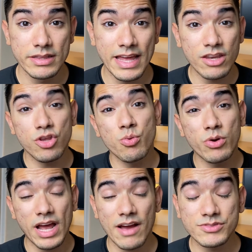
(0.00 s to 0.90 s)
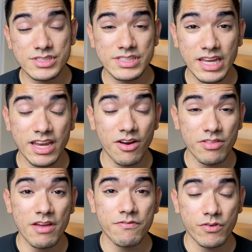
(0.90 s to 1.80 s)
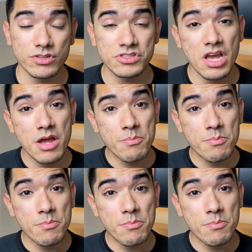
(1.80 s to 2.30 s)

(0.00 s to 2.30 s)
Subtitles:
then you would have to take care of that first